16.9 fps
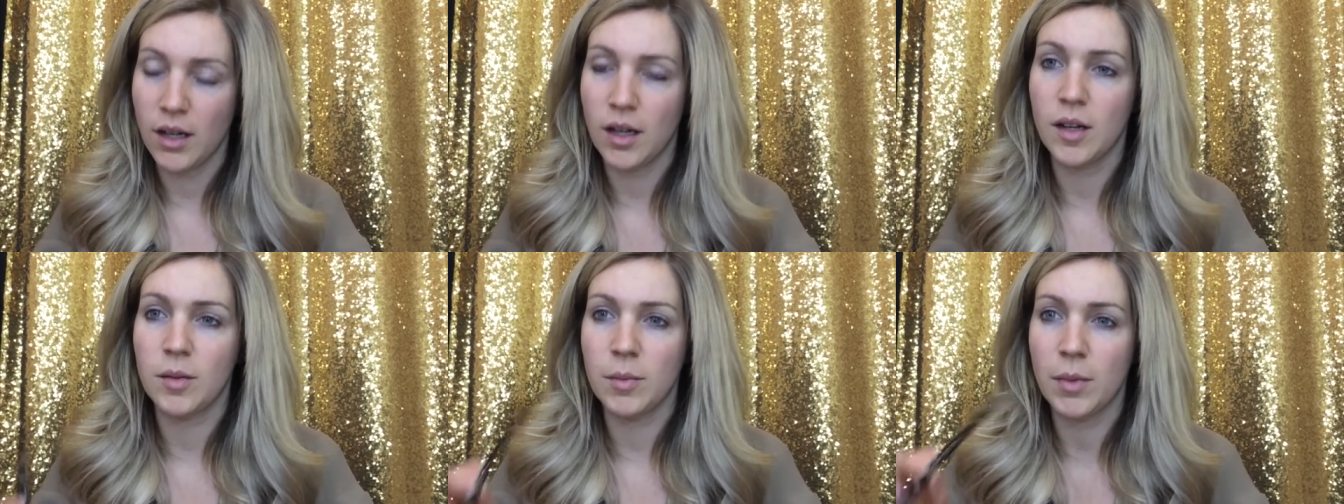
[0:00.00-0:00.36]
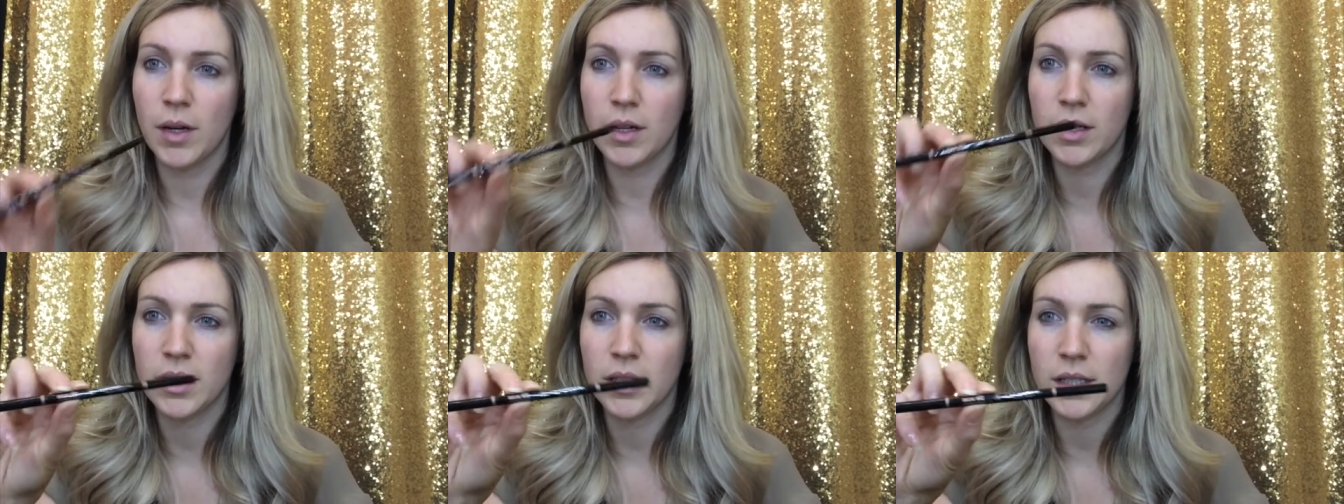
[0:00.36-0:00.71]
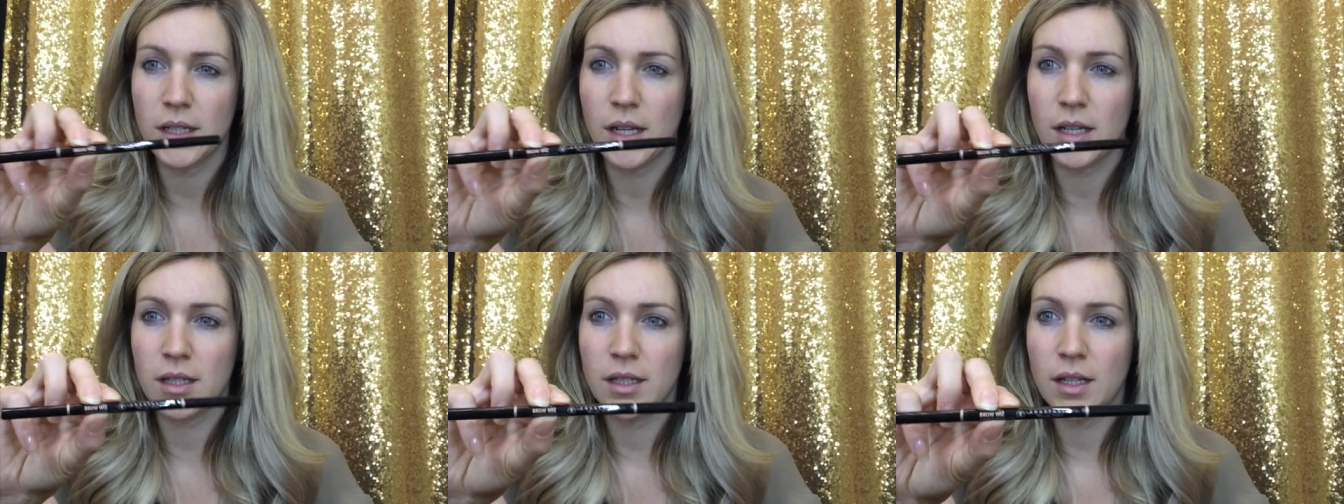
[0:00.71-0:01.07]

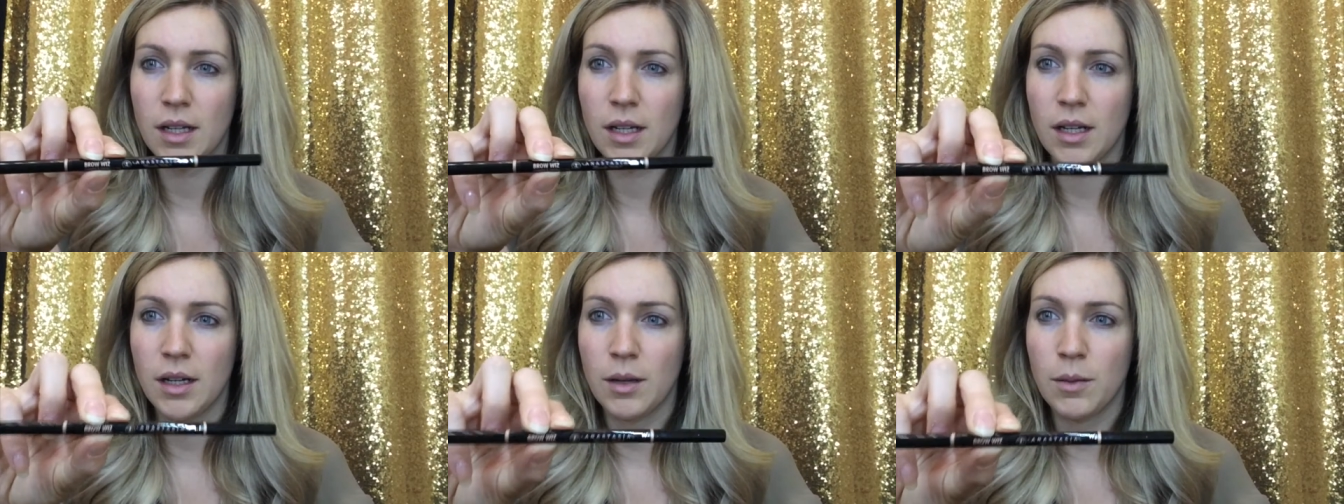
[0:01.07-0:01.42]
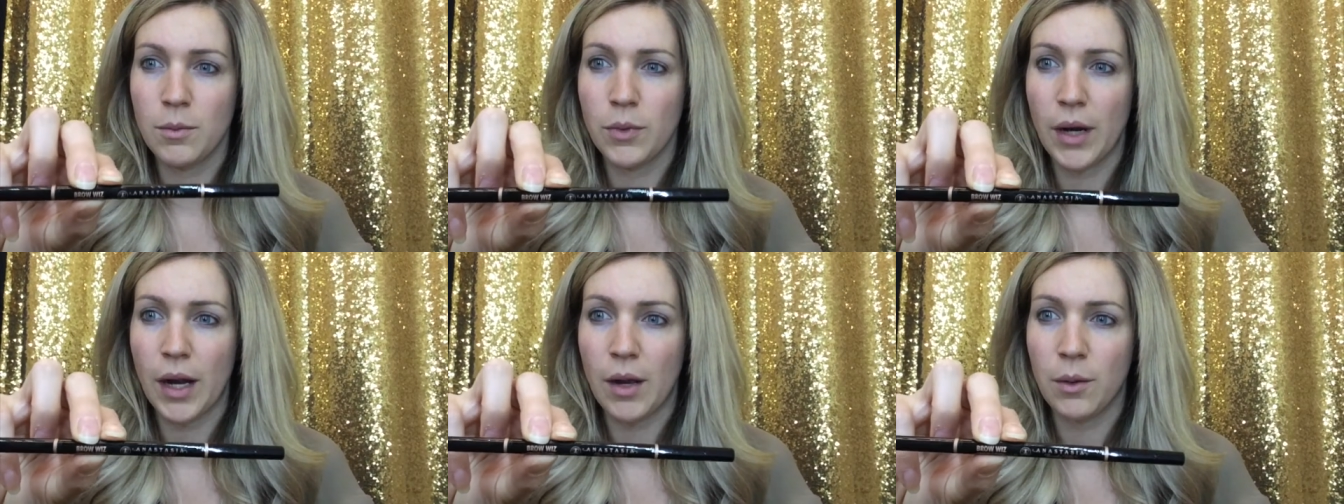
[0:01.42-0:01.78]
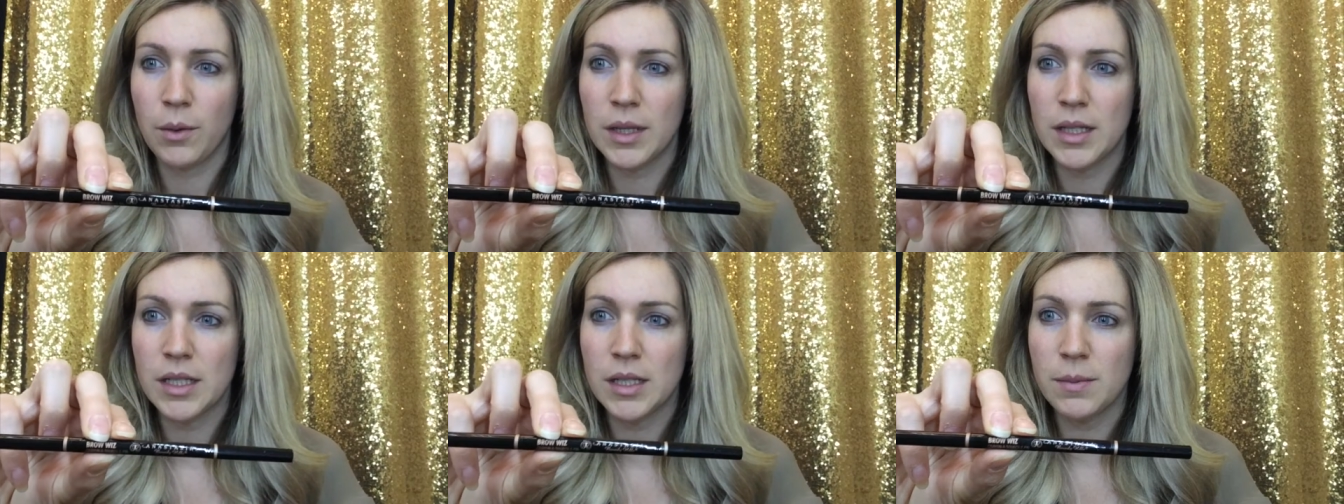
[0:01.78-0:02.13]
Anastasia
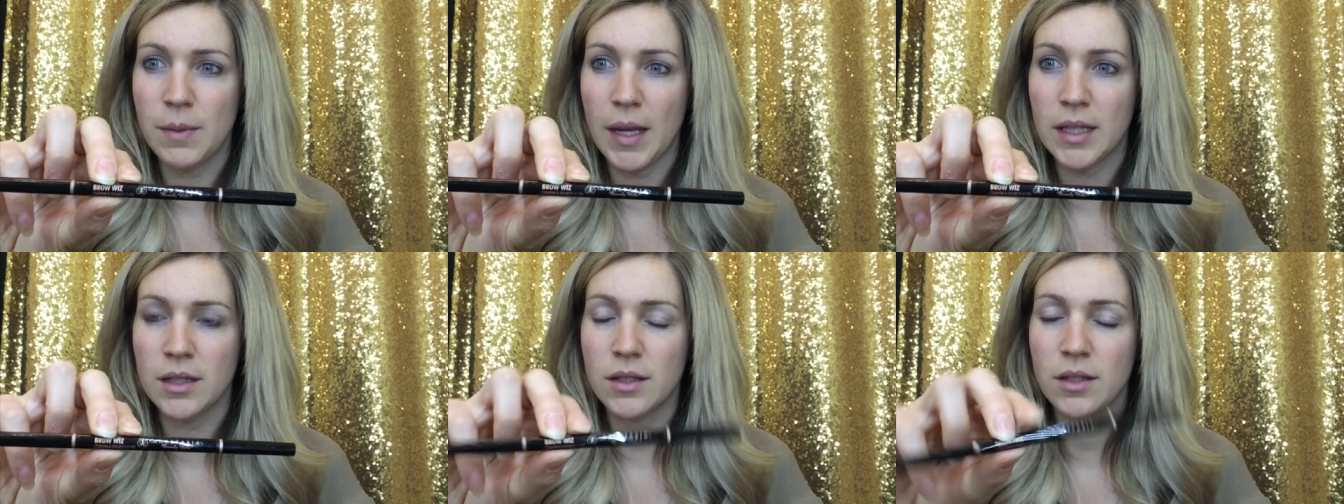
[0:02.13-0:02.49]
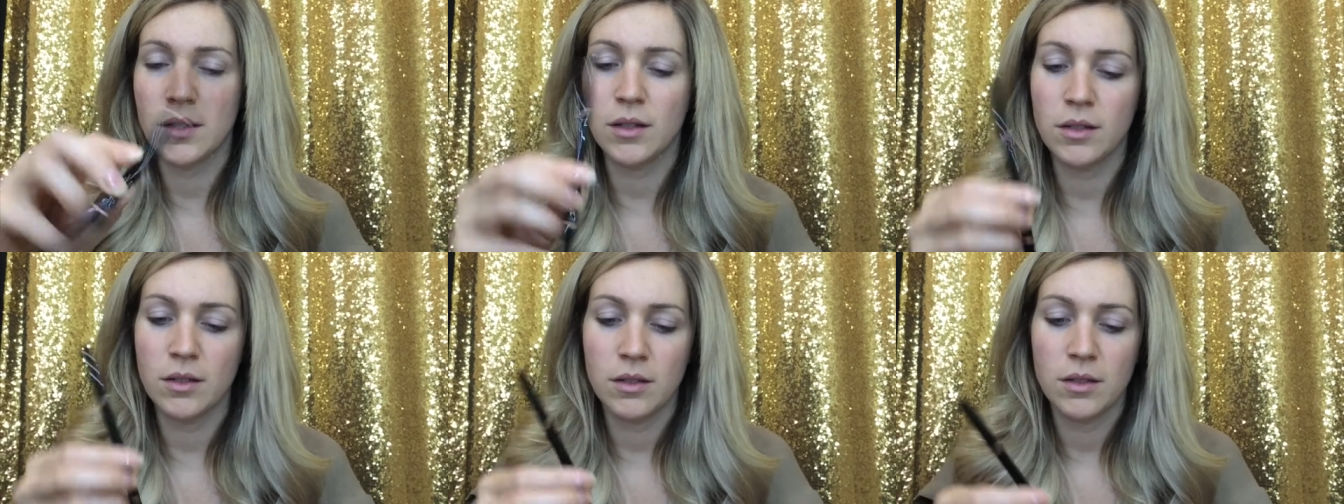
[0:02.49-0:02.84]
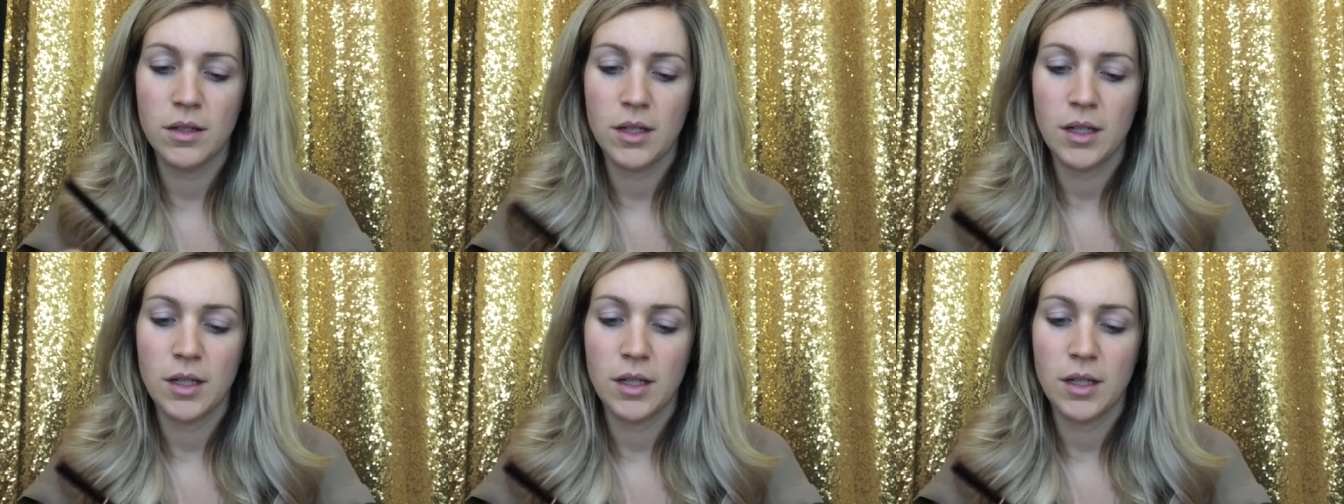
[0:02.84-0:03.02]
Brow Wiz pencil,